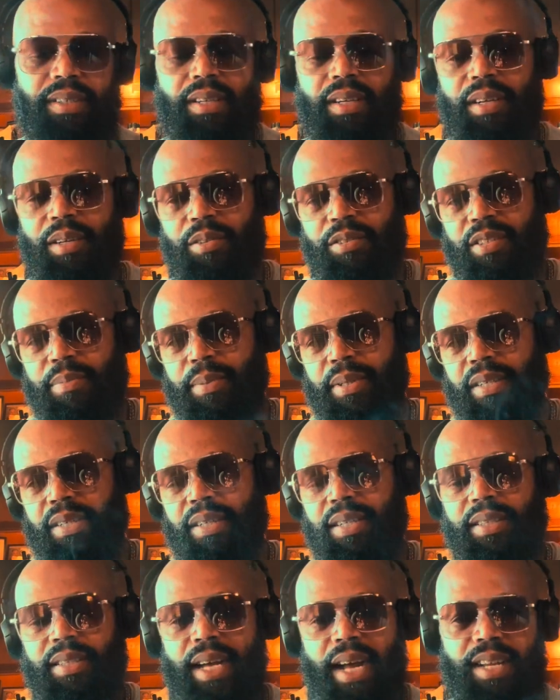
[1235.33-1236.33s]
a whole spirit,
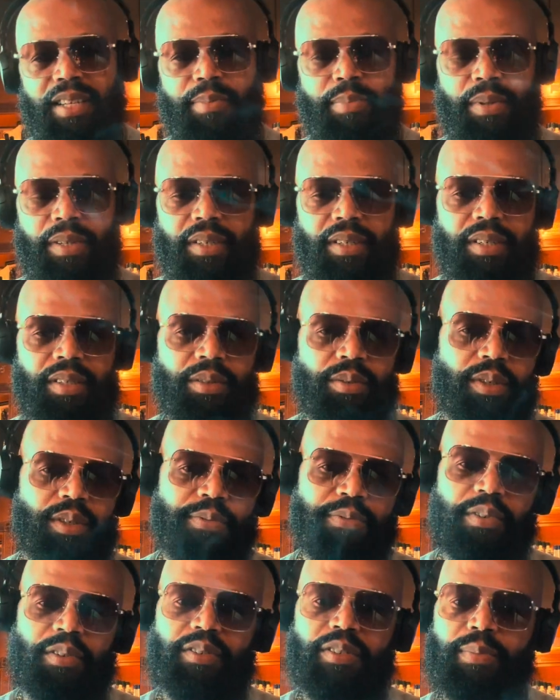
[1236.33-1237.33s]
a dot spirit, a
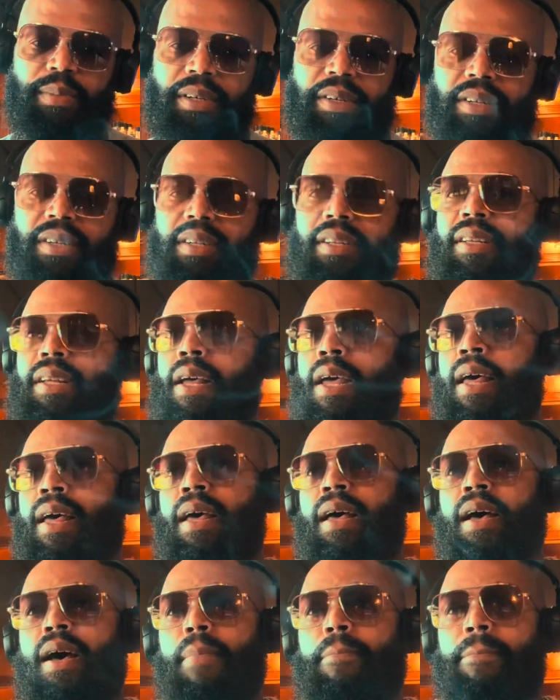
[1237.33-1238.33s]
real spirit,
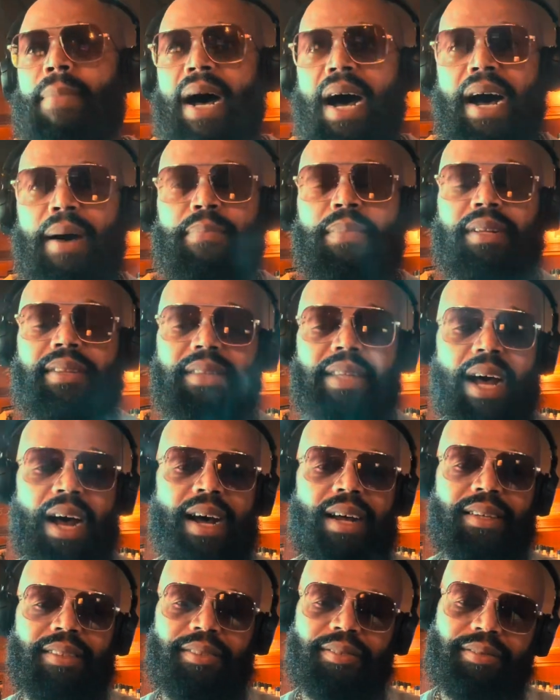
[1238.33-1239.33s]

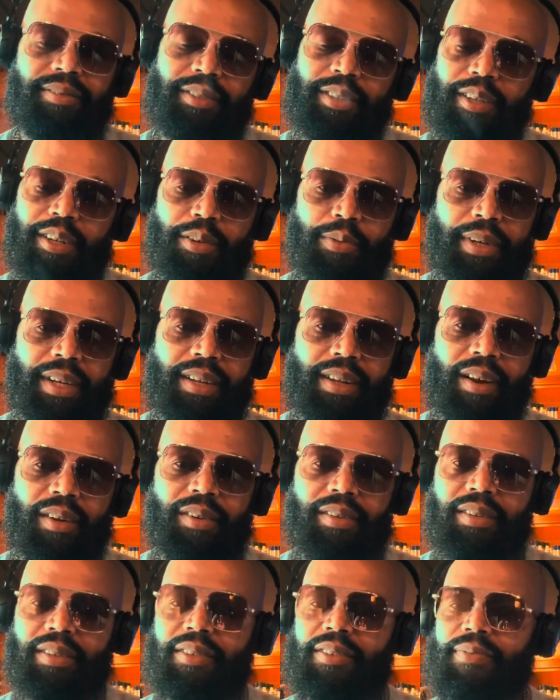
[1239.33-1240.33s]
dot. You heard what he called it. You